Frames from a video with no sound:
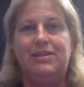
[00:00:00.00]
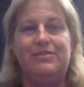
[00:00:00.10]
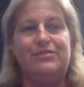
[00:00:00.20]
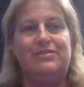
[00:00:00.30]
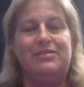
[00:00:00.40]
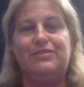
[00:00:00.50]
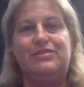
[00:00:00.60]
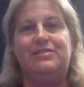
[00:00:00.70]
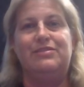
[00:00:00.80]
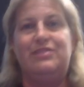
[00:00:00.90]
There's
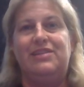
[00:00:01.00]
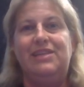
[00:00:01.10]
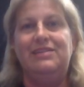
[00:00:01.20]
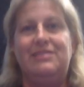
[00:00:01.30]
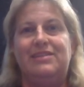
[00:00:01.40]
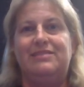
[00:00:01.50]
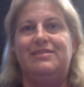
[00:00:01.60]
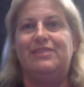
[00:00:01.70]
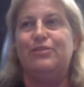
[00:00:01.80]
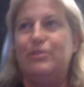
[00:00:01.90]
things
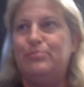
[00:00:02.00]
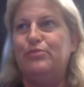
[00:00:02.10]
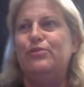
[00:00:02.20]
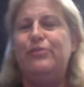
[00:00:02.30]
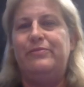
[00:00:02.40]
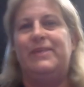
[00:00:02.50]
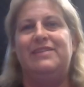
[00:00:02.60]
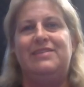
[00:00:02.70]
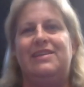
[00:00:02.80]
that are improvements,